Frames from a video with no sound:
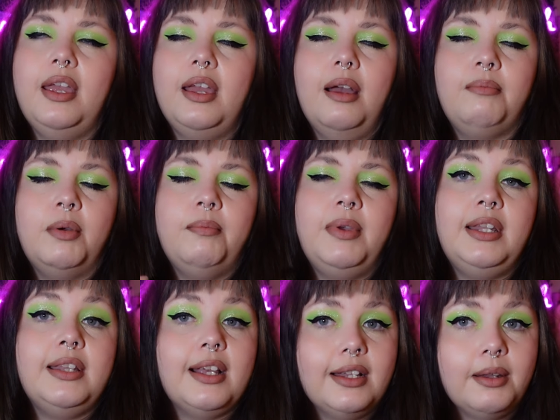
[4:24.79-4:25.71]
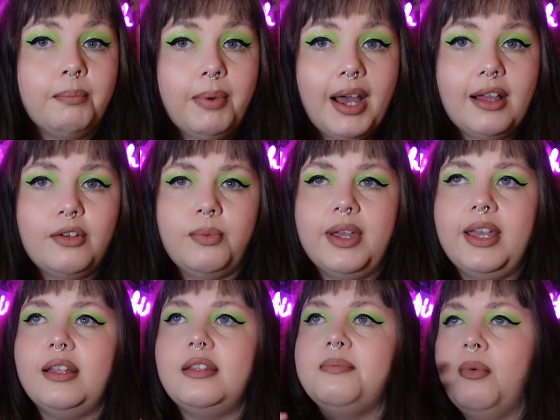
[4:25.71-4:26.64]
I'm not meaning that in a bad
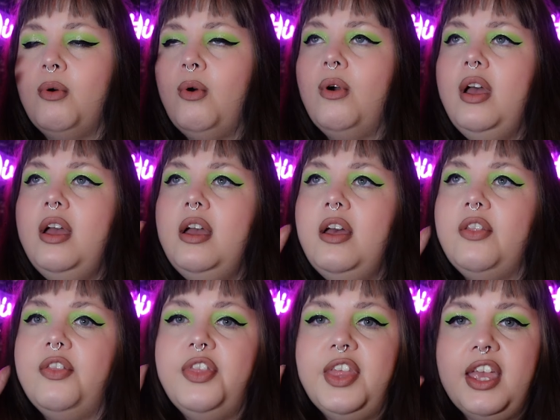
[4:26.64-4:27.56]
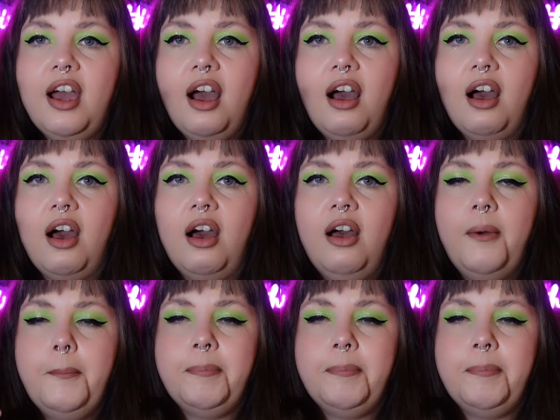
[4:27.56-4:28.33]
way. It's more they are